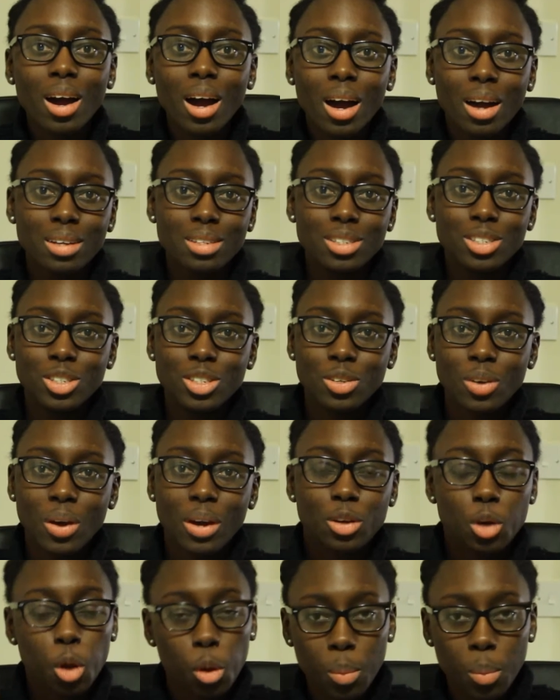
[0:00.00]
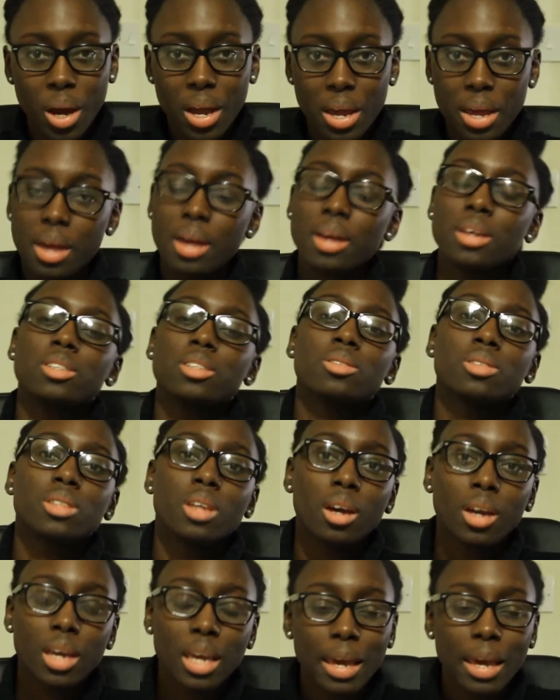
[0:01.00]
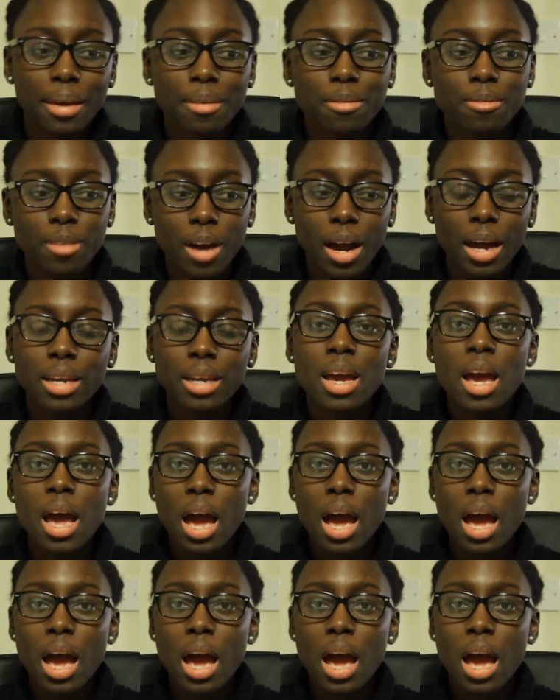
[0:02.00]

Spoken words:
and you know, I know my hair. She was like, okay, fine.